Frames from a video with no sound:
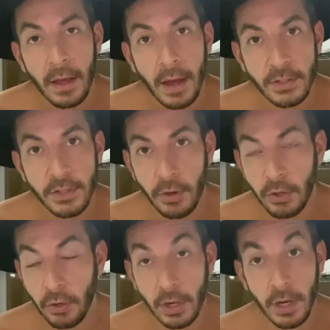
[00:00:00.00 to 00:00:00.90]
And so
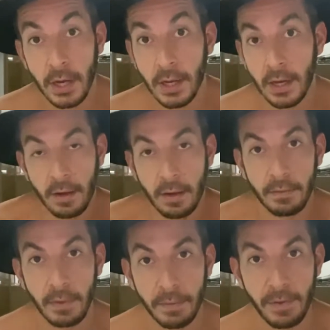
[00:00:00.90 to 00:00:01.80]
you can learn a,
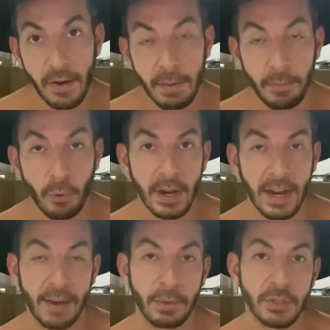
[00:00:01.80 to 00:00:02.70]
a, a very important
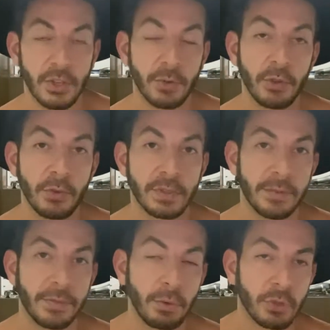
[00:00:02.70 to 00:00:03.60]
language that you'll use in the
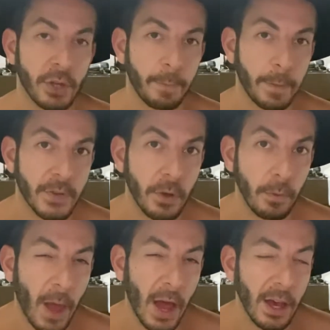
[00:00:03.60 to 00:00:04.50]
future. So
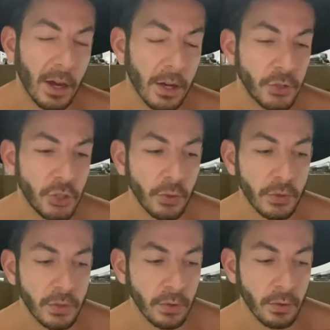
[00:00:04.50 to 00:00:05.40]
I urge you
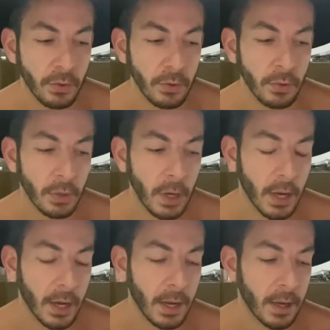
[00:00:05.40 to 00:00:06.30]
to,
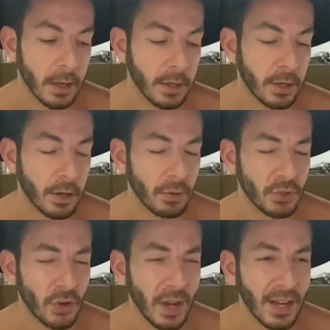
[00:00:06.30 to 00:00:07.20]
uh, you know,
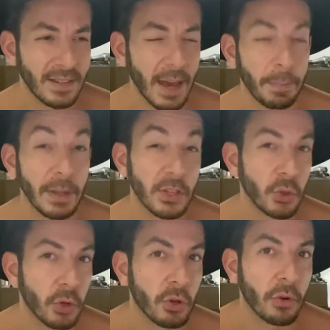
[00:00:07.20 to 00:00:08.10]
try and tap into
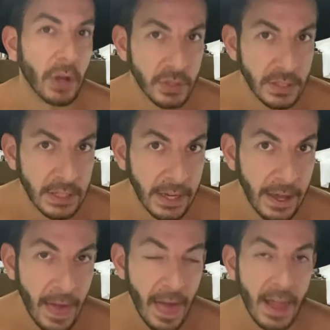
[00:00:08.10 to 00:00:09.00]
your curiosity.
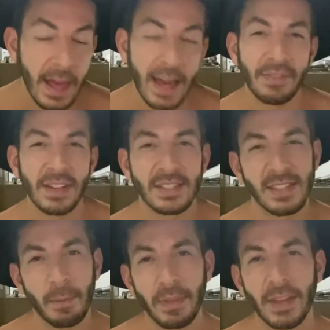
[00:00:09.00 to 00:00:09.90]
And if there's
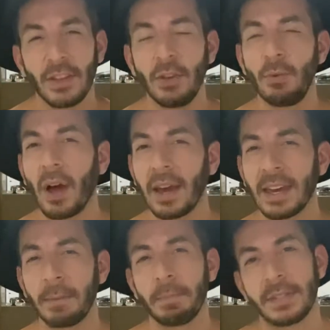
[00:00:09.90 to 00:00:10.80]
something that you like
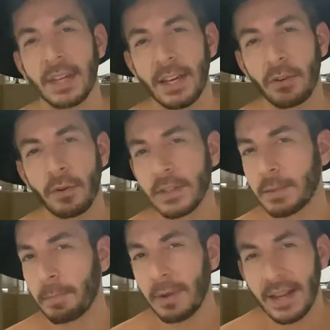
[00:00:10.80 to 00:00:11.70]
in particular, if there's a
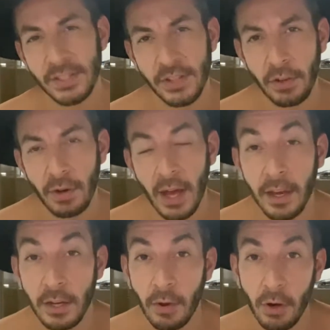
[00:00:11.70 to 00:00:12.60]
place that you like,
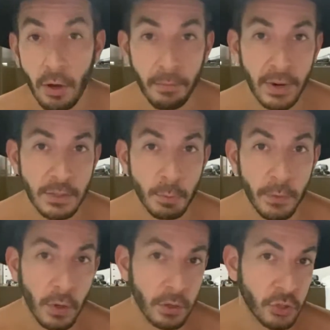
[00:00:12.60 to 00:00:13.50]
I know a lot of Brits move
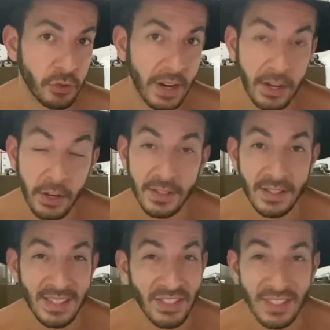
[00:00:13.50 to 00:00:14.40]
to Australia because
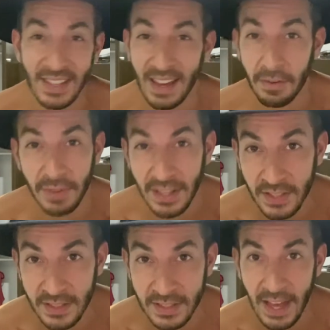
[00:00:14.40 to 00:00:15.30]
it's easier to get
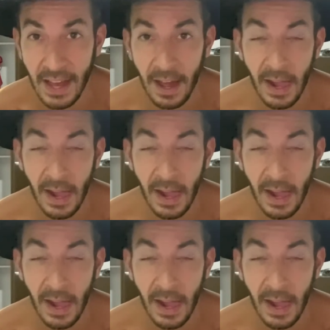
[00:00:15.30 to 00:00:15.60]
visas there